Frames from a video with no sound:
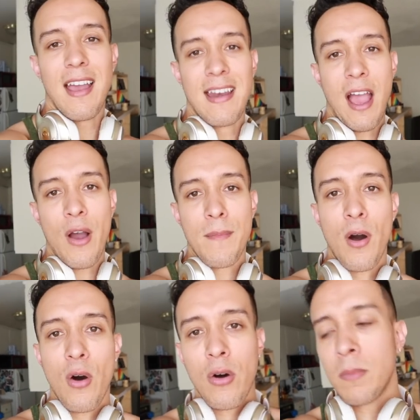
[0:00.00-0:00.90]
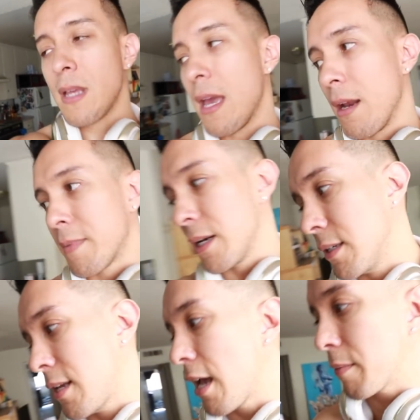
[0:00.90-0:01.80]
And now I'm home and I'm gonna
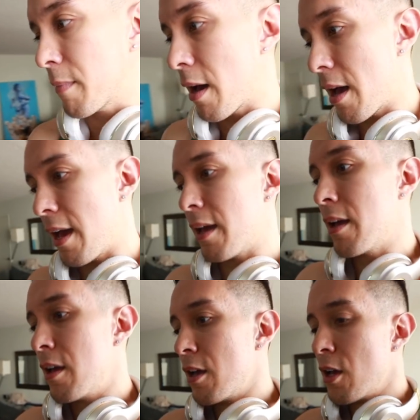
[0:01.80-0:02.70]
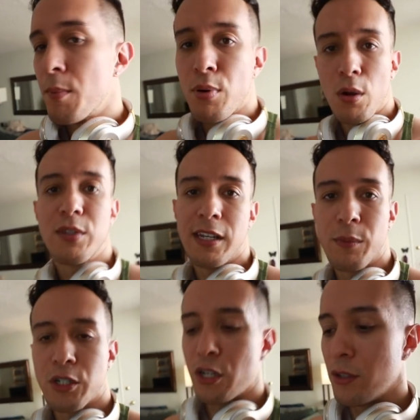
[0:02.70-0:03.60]
take my protein,
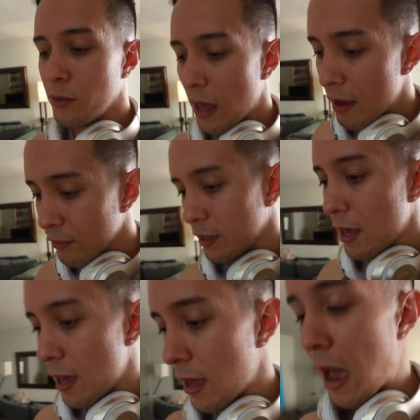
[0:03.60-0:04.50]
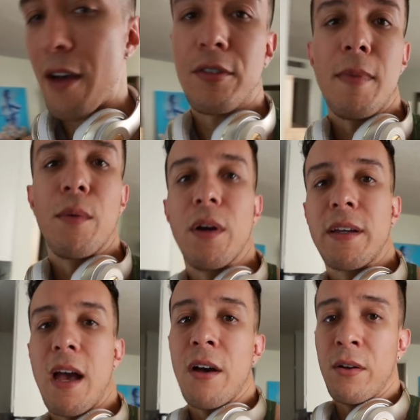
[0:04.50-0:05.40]
which I do every day after my
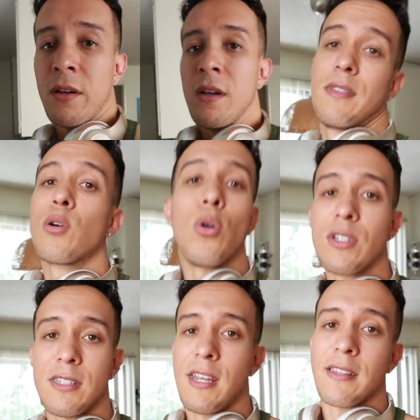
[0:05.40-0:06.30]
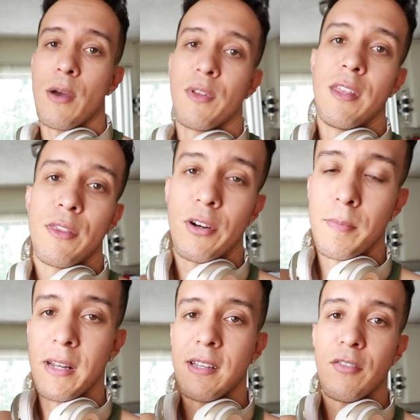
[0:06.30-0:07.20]
workout. The goal is to take that within 30
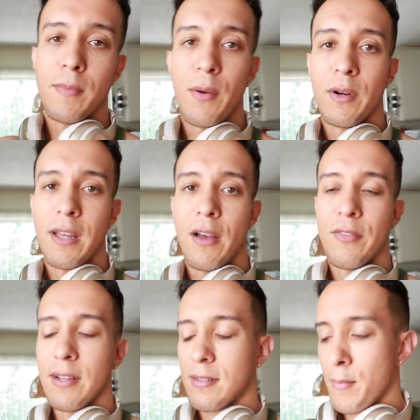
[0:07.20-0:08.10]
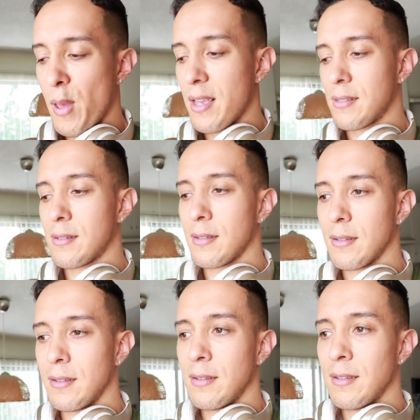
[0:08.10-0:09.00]
minutes after my workout. That's the best
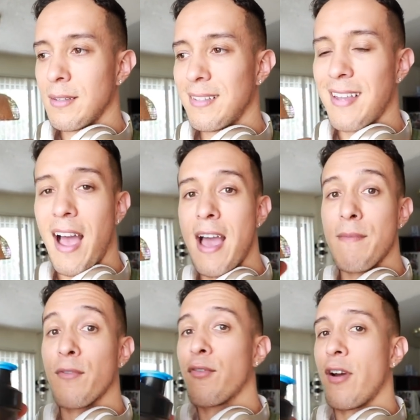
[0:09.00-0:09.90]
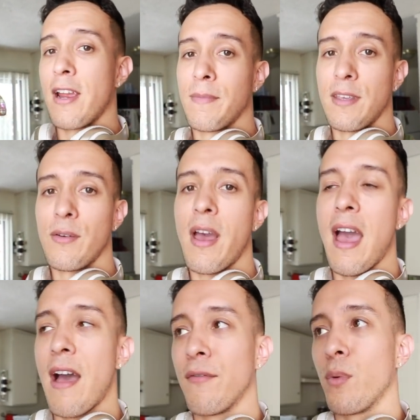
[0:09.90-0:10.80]
time frame that you
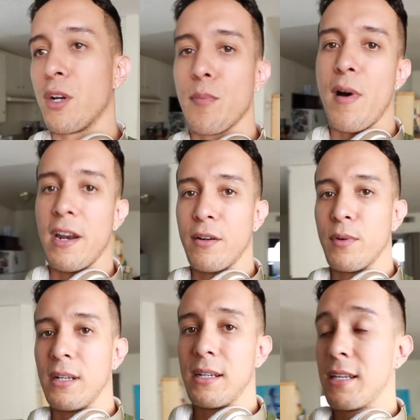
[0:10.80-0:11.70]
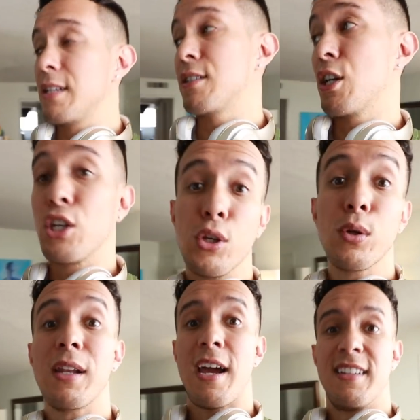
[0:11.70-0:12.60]
have where your body really is gonna
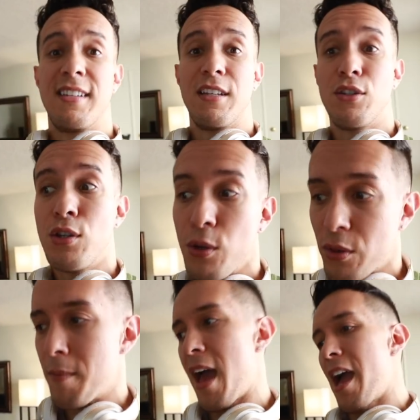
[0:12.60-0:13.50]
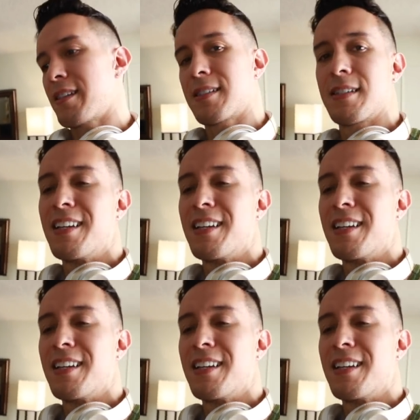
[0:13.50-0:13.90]
utilize it to the max.